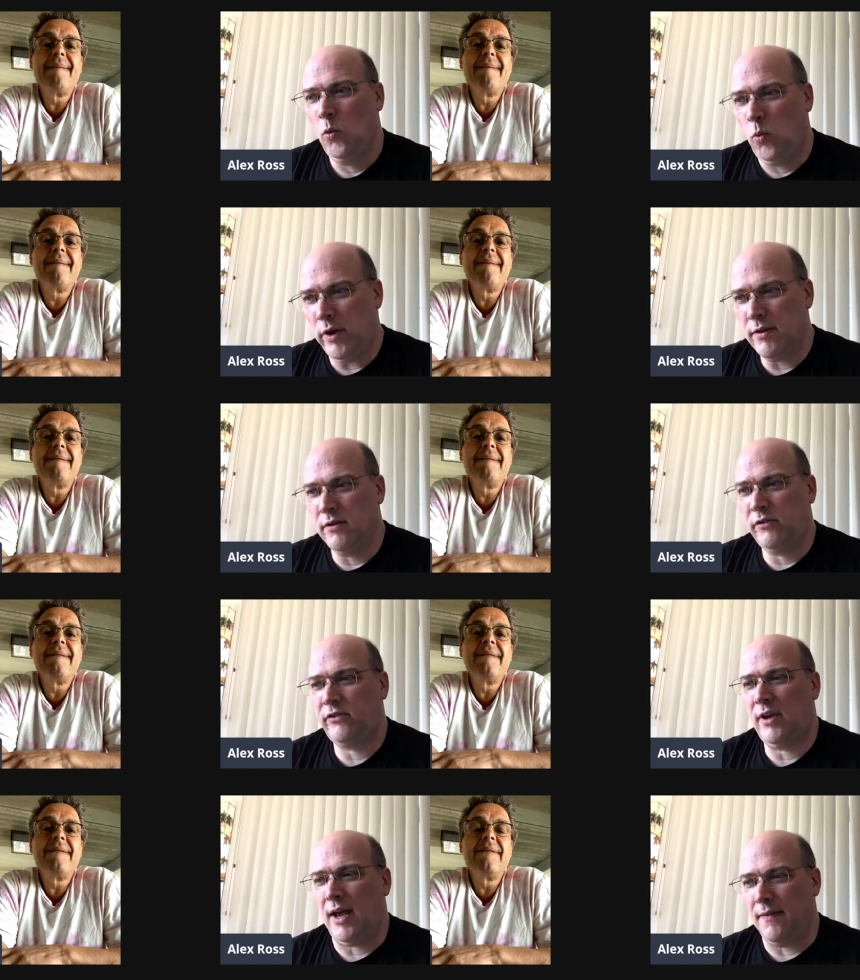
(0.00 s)
Speaker 1: with
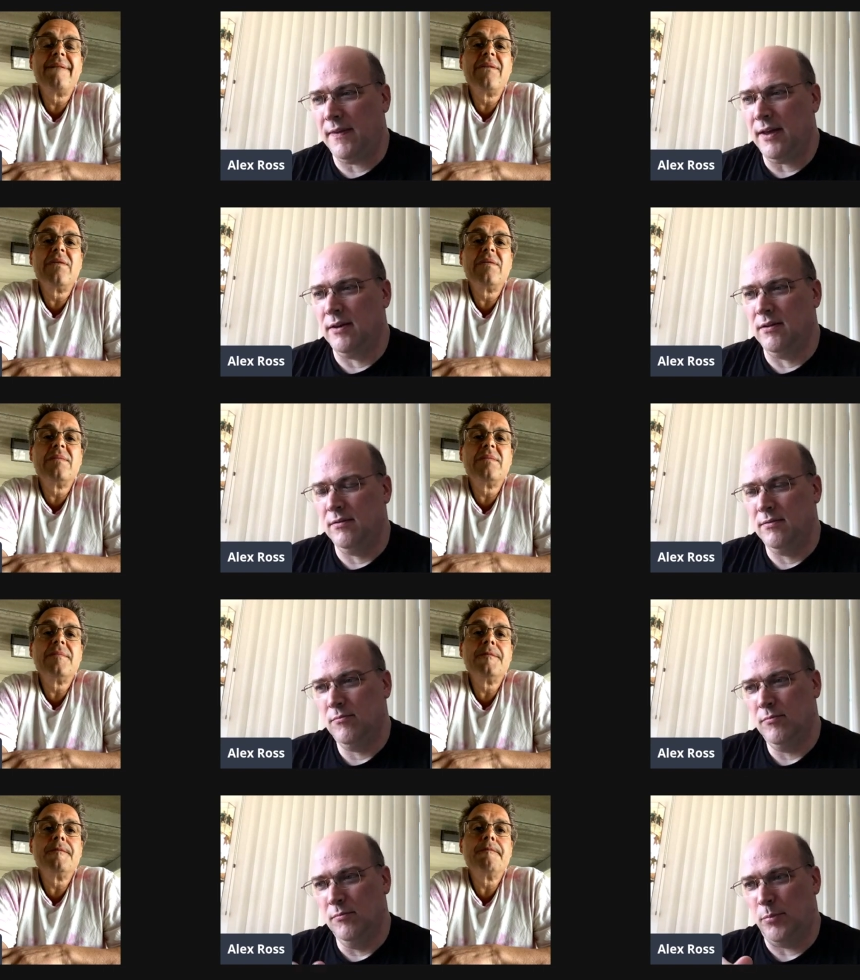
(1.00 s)
us, and then
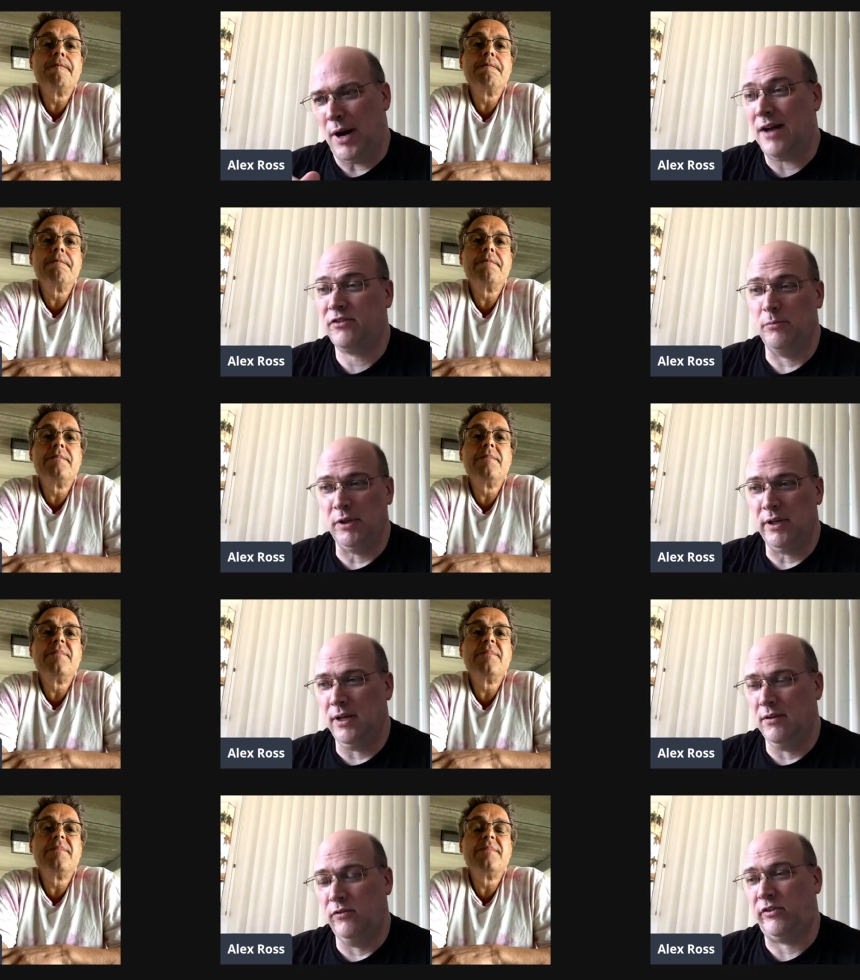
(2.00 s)

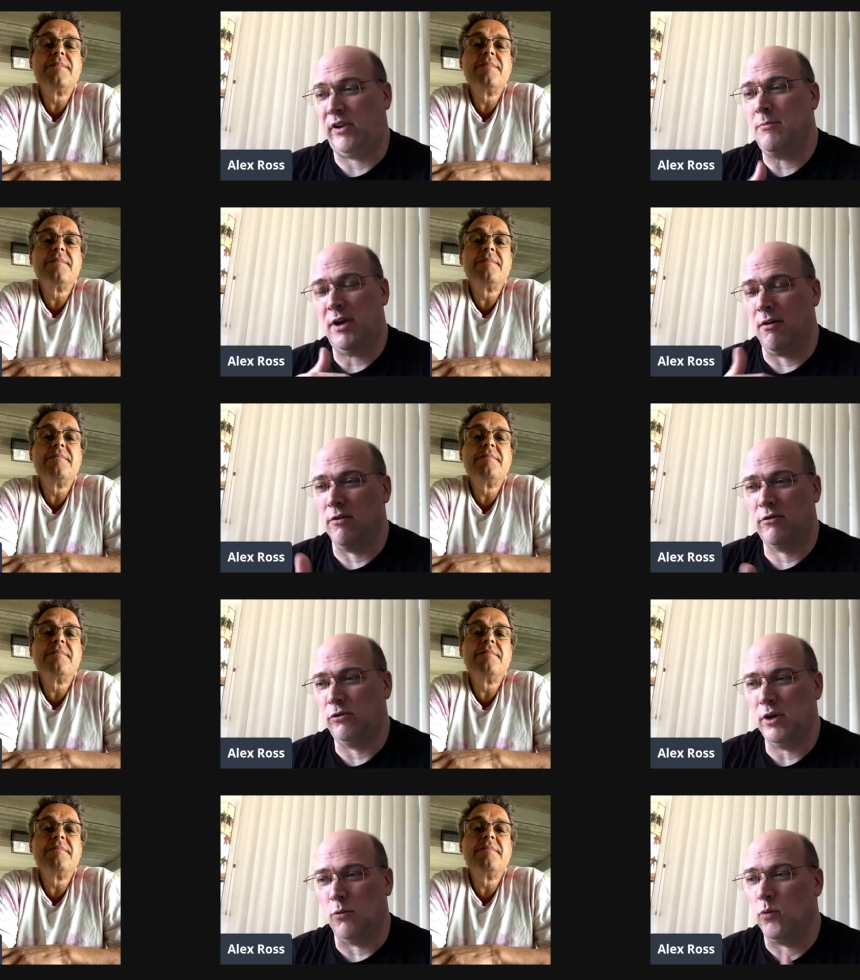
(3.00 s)
possibly same characters
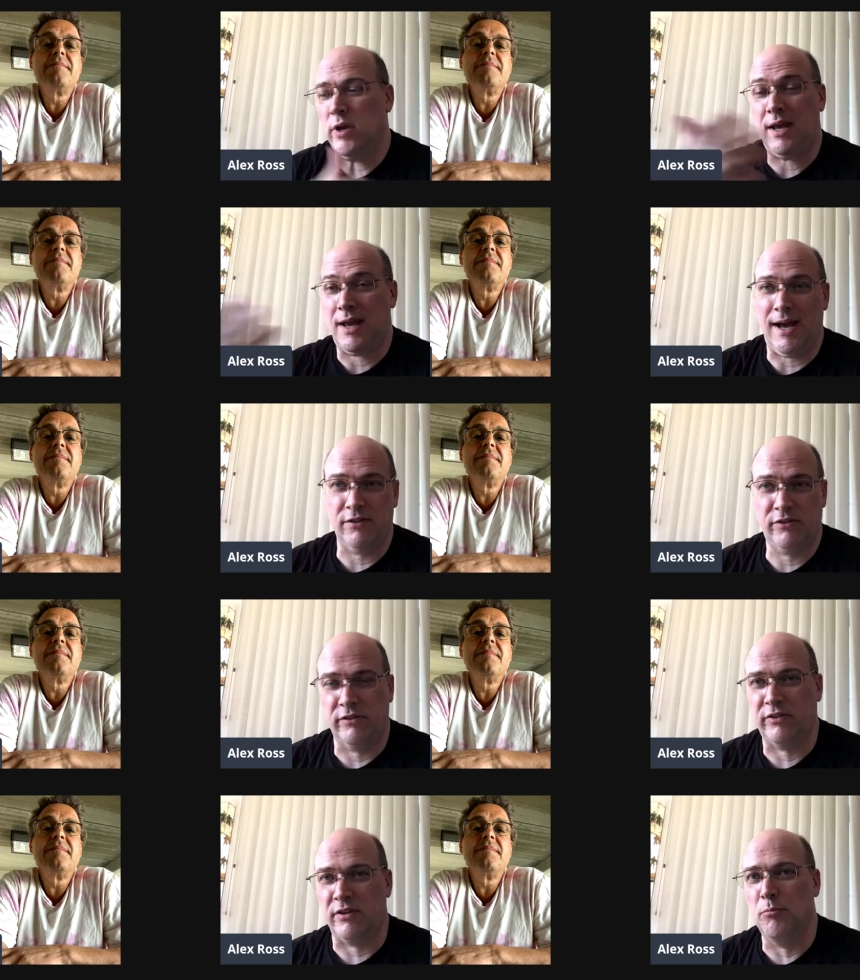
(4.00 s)
will get recast
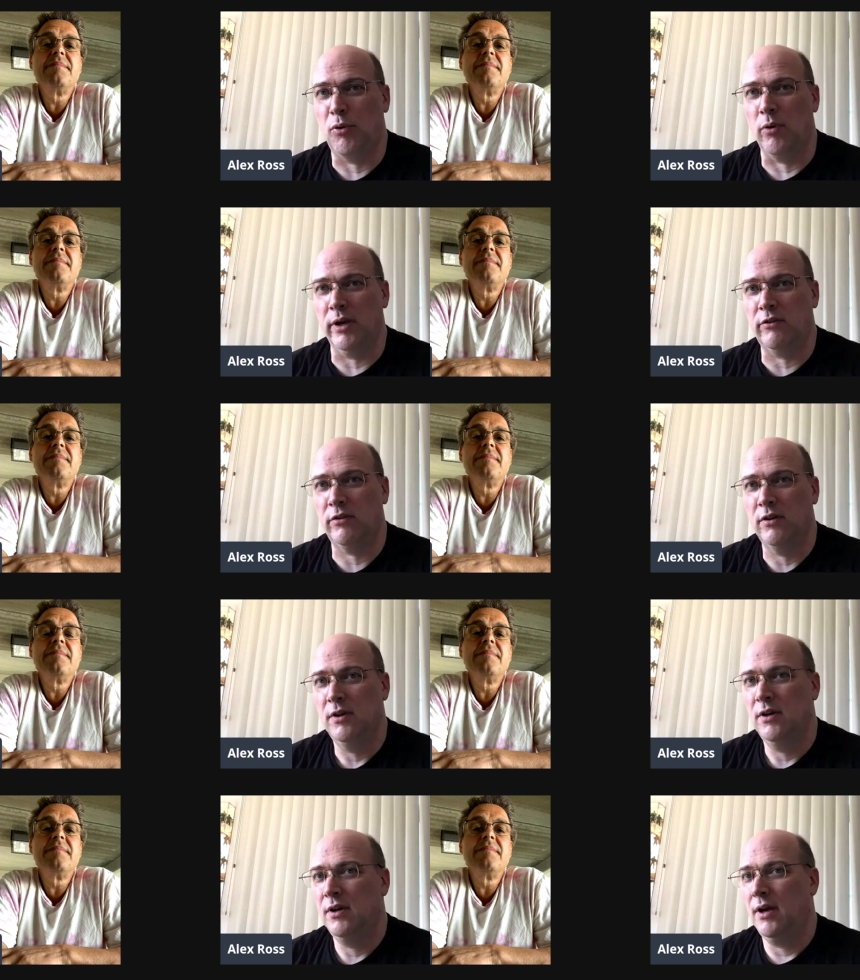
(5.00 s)
at some point,
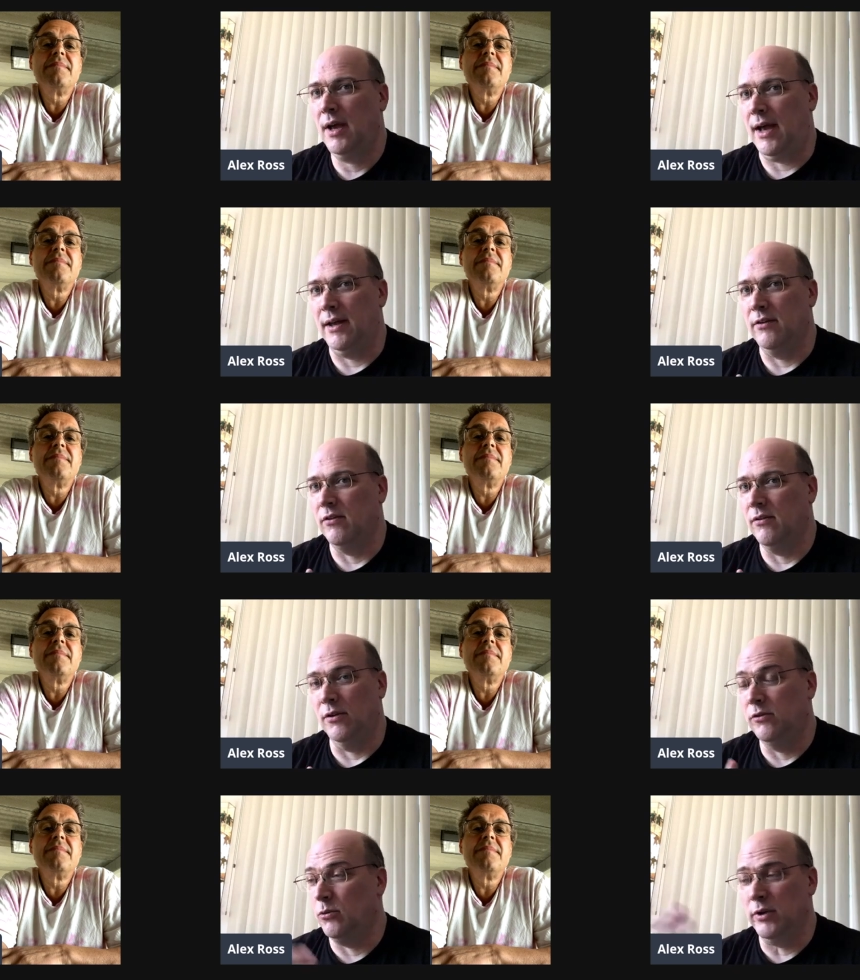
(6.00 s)
and
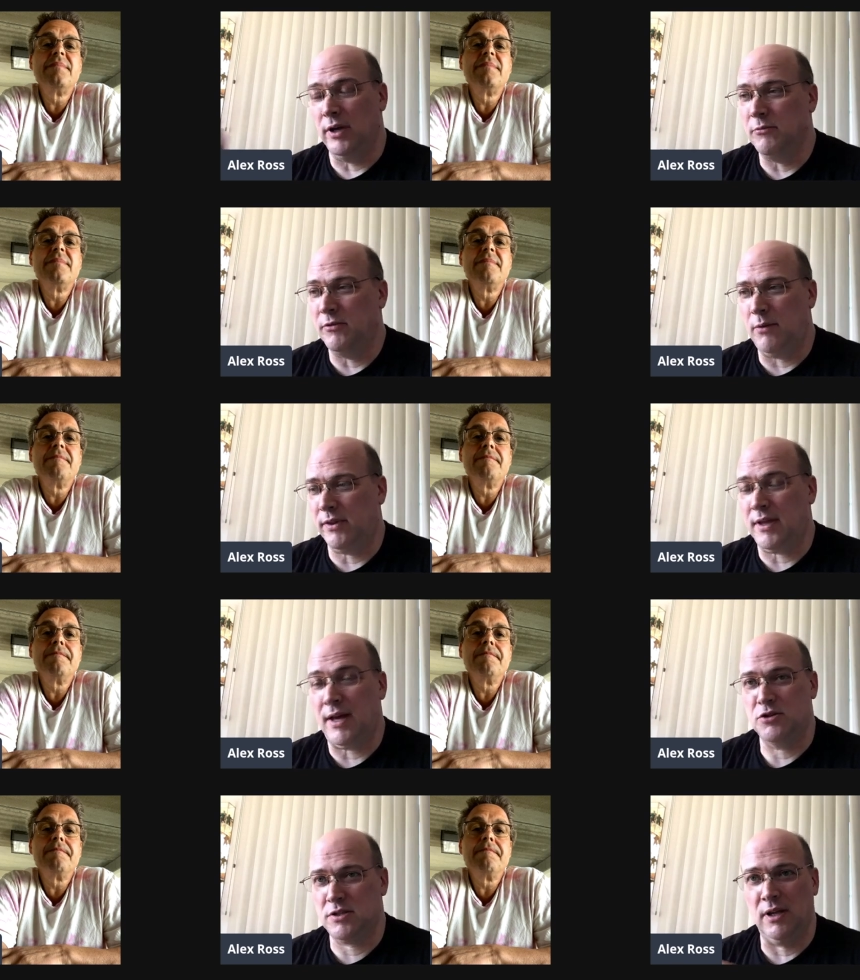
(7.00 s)
they'll do an update with
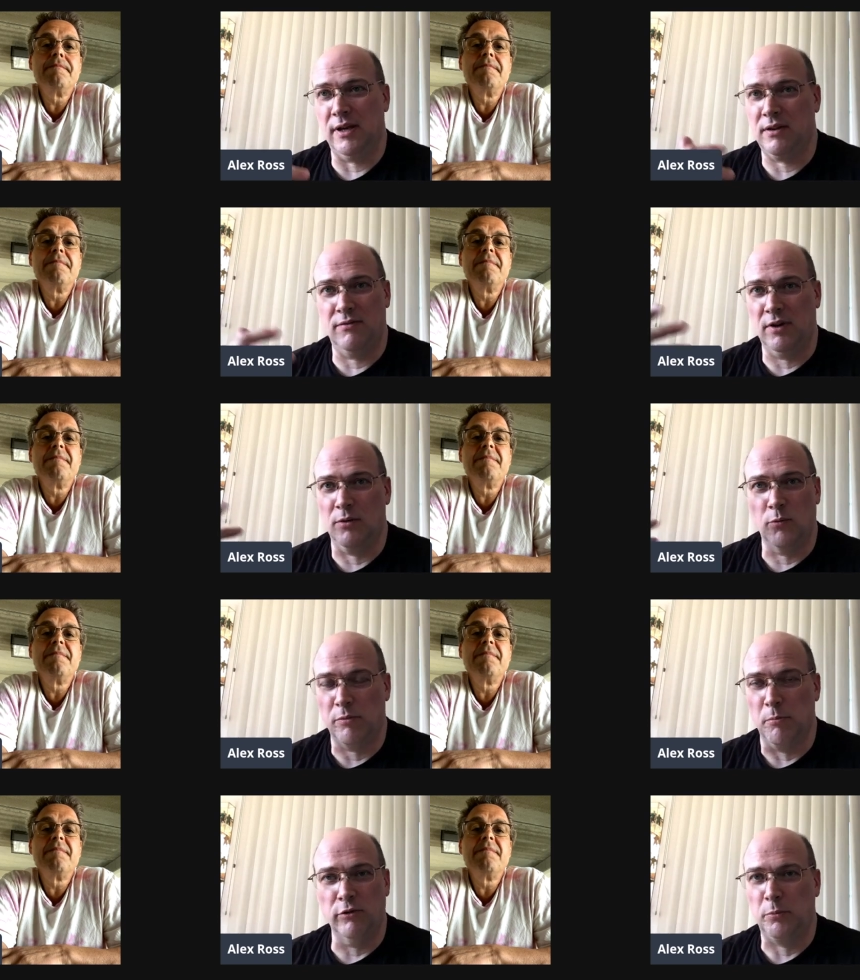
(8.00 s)
that, just like they've done
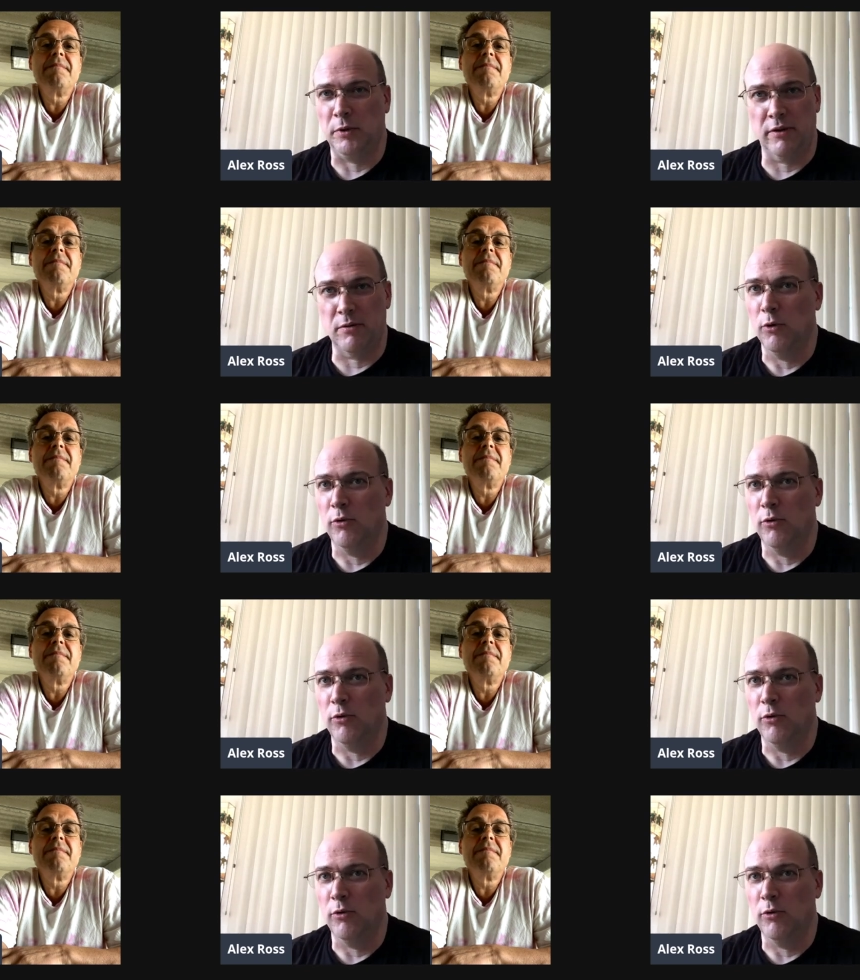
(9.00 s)
with multiple other